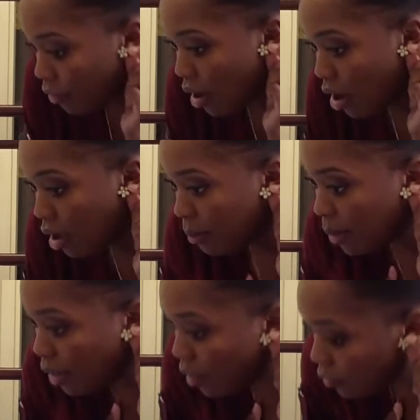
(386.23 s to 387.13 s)
from
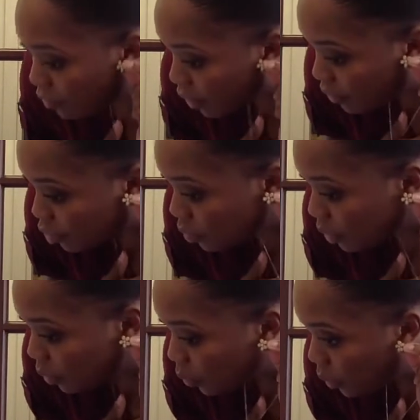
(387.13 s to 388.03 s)
Forever
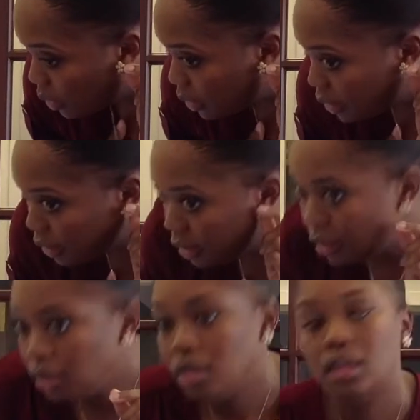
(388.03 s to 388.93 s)

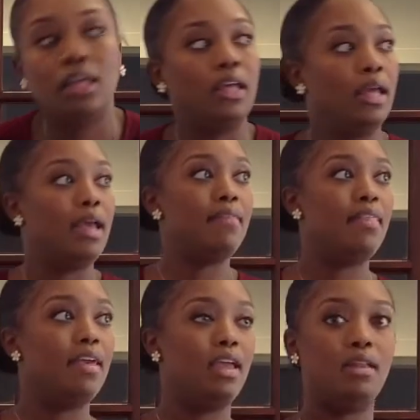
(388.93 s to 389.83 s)
21. And
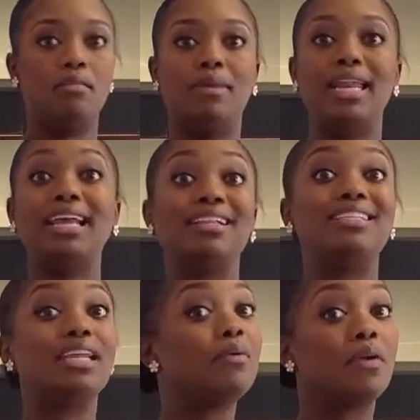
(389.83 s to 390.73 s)
then my necklace
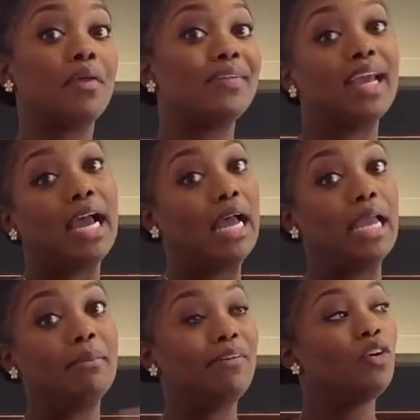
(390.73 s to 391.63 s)
that I wear all the
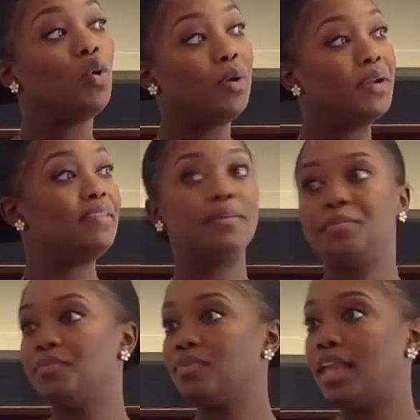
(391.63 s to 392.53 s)
time, of course.
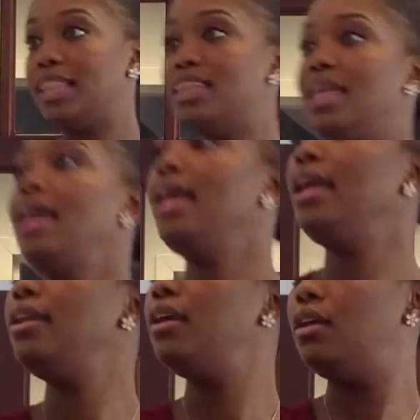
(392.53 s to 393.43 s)
And
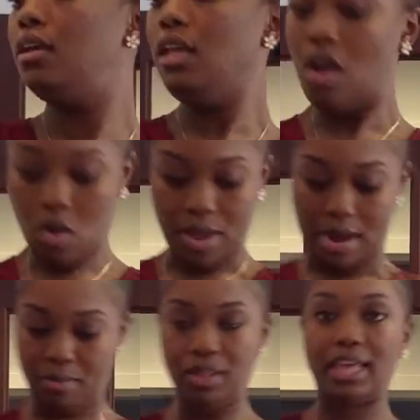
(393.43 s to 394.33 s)
then, oh, and I
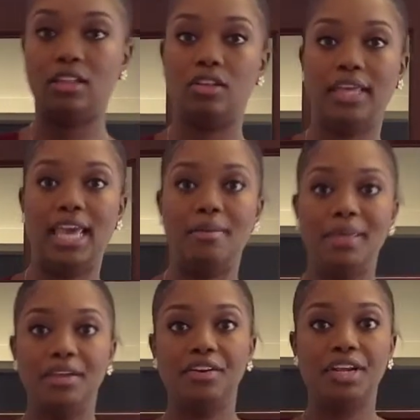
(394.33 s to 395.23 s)
put like a little candy
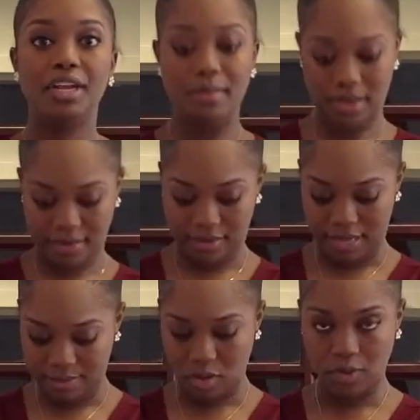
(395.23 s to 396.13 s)
under here because this
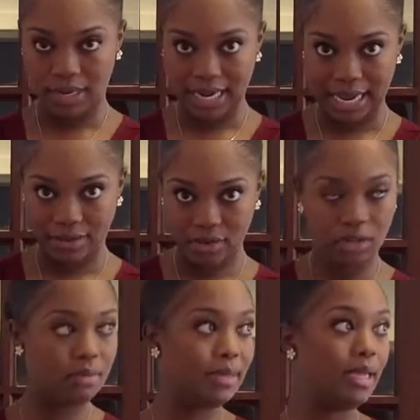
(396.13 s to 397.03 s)
keeps going down a
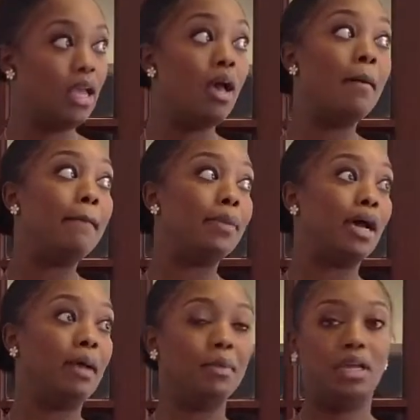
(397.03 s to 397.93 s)
little bit. But
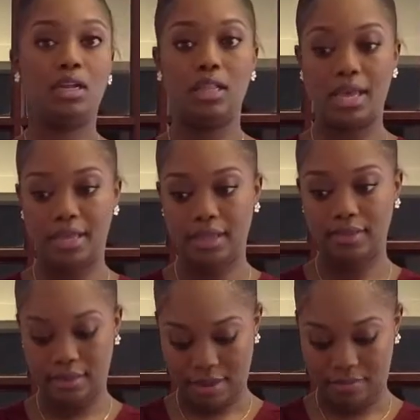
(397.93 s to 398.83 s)
I'm going to like
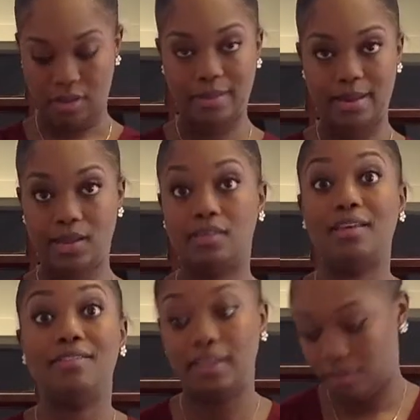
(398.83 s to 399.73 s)
safety pin it because I have
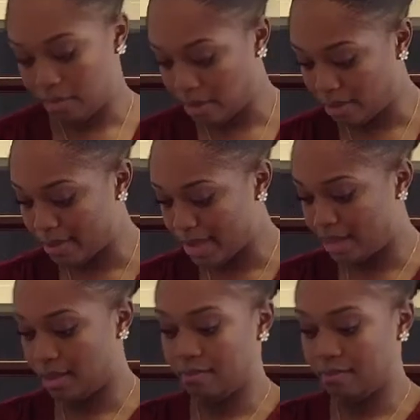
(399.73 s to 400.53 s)
a safety pin in my bag.